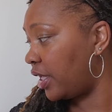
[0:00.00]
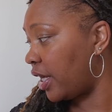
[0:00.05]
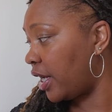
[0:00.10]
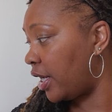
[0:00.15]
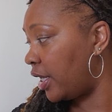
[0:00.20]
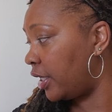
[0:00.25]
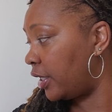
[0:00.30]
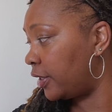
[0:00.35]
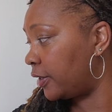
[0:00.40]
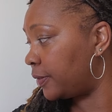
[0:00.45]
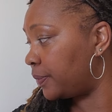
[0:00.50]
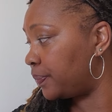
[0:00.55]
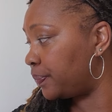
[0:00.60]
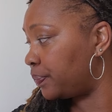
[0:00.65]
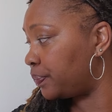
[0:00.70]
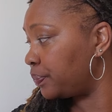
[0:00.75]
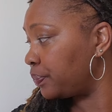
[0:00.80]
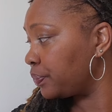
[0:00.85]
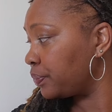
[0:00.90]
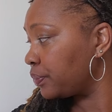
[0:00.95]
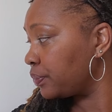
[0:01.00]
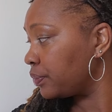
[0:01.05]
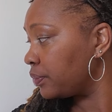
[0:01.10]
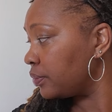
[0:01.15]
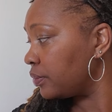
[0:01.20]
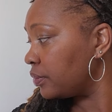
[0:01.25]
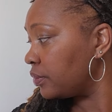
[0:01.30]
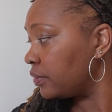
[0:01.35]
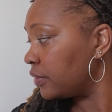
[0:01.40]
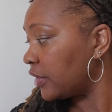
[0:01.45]

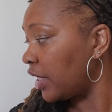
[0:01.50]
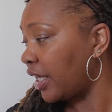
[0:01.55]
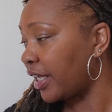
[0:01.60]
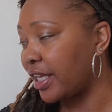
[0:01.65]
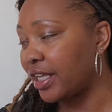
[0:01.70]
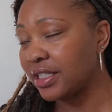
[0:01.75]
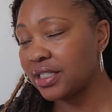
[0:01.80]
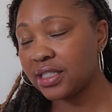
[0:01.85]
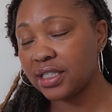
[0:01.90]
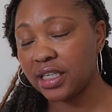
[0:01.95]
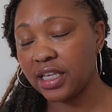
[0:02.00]
I guess,